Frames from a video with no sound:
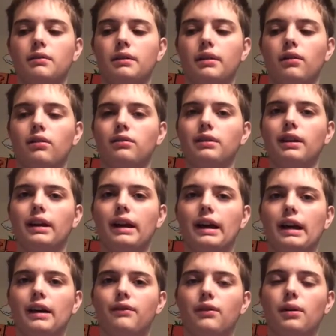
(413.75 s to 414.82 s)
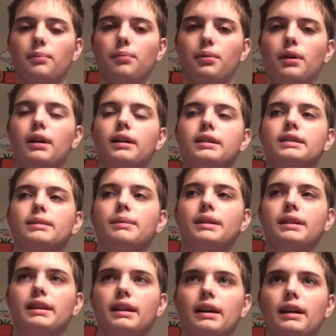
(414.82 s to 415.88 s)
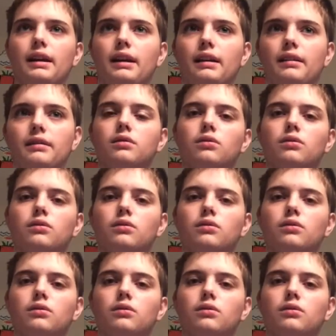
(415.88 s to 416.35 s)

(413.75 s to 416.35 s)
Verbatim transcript: We only have approximately